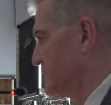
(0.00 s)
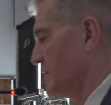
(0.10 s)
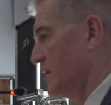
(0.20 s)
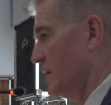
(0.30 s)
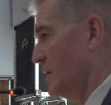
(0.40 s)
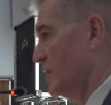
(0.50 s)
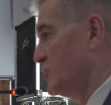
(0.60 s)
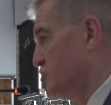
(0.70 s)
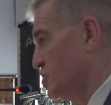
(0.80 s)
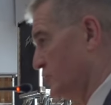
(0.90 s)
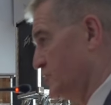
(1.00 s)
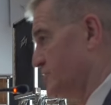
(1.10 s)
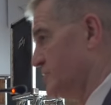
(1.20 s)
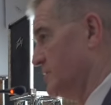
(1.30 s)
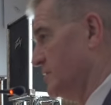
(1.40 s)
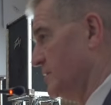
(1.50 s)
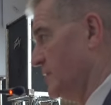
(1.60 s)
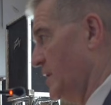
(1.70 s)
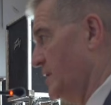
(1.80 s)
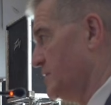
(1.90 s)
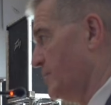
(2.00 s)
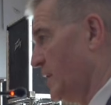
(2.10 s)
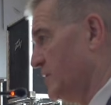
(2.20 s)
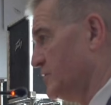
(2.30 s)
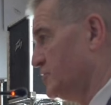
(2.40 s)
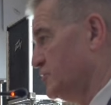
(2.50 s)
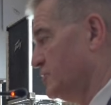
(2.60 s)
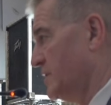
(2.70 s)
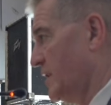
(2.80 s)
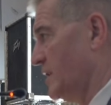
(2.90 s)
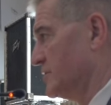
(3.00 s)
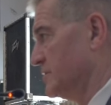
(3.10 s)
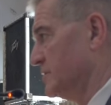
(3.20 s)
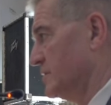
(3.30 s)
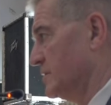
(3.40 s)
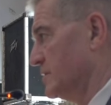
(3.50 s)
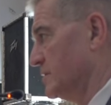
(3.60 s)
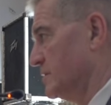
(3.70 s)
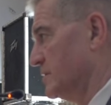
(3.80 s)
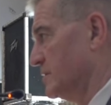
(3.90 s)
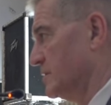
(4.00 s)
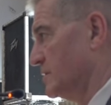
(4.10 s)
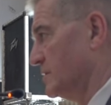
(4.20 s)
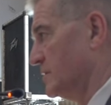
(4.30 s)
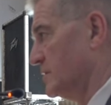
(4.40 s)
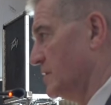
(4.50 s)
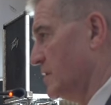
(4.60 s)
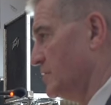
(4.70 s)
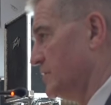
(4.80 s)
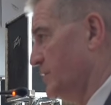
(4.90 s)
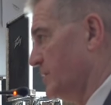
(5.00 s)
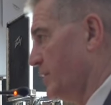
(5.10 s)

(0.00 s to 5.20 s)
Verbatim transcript: is, judged independent adjudication to be the